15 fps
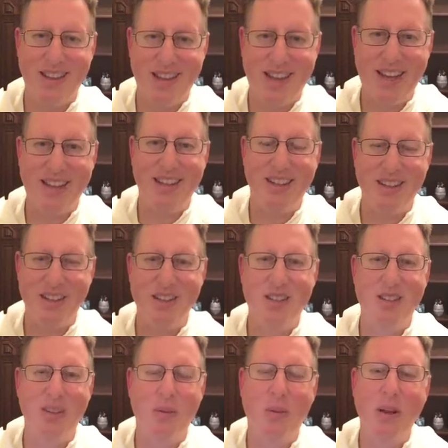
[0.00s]
That
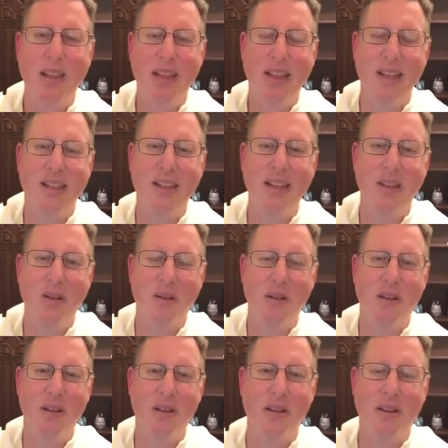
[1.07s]
is one thing that you
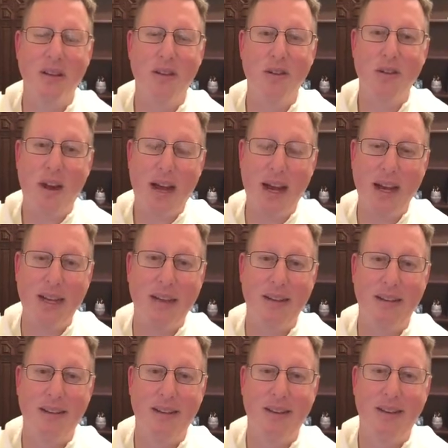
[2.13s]
can try.
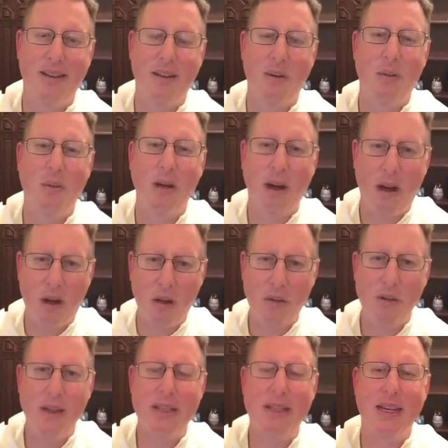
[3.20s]
We
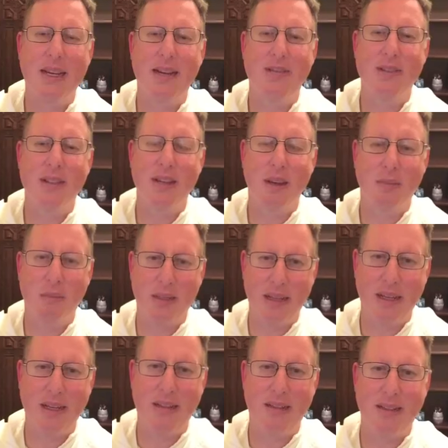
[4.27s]
always have
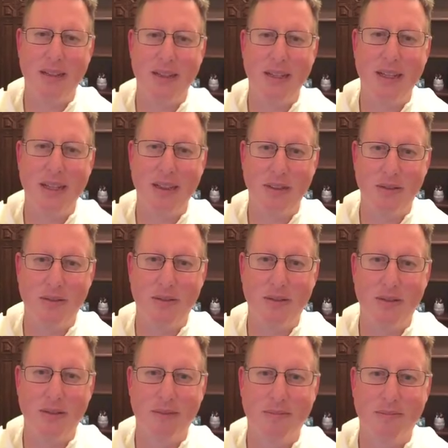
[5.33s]
something to give.
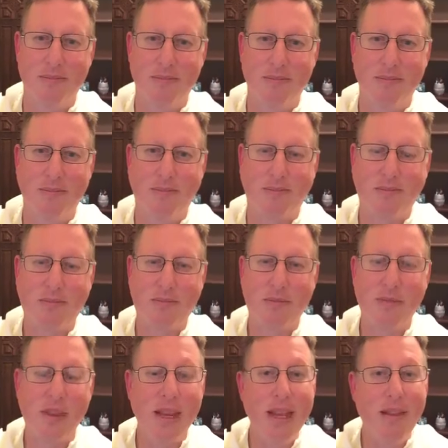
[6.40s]

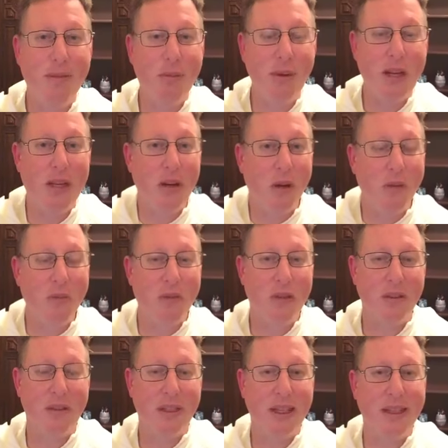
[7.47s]
If we don't
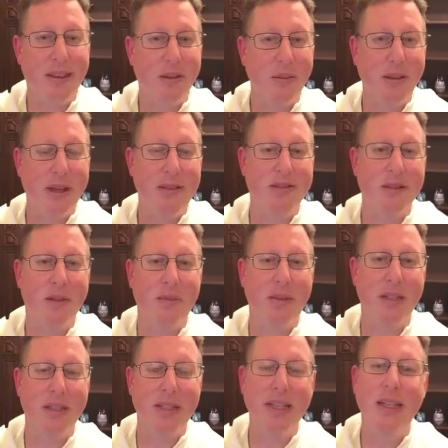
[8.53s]
think that we have
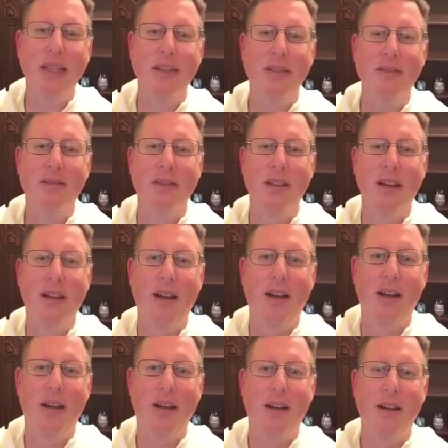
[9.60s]
something to give,
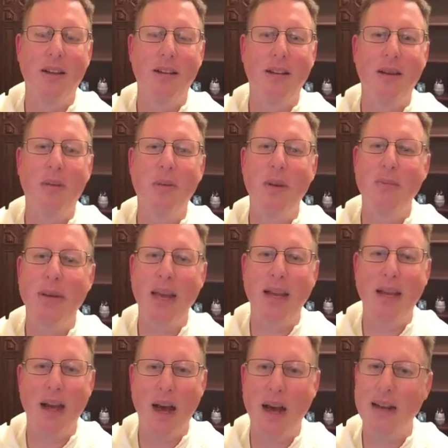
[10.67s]
then we
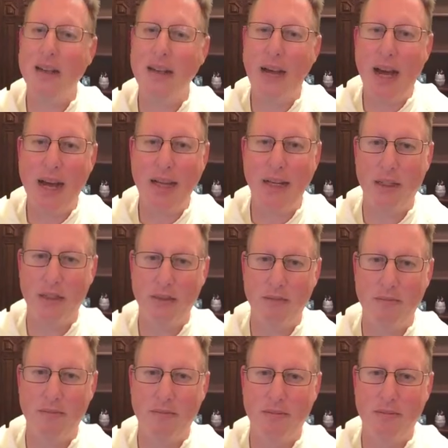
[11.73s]
make God a liar